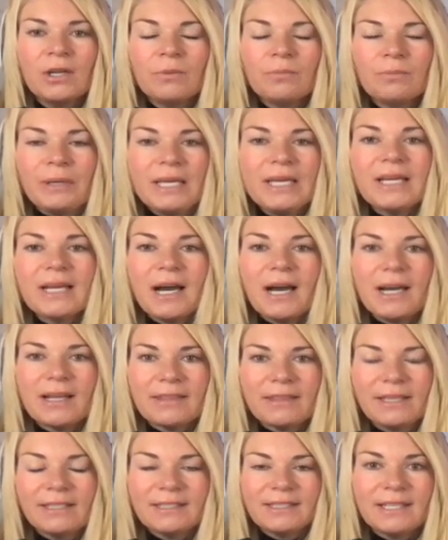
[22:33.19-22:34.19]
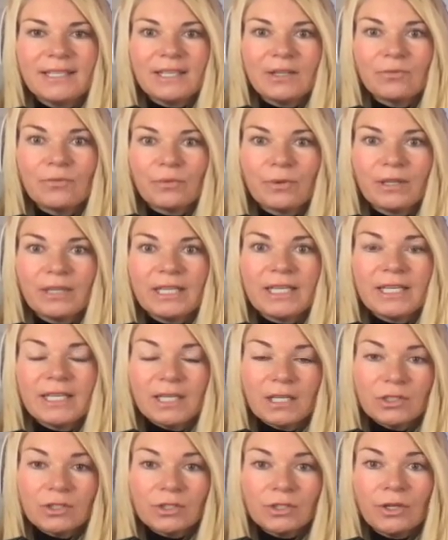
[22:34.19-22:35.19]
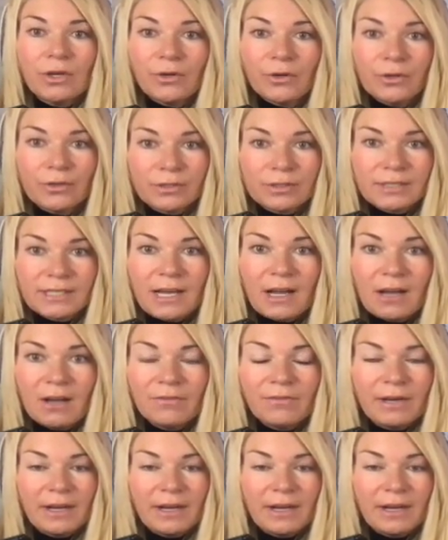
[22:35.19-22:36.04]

Being authentic and really getting to know yourself.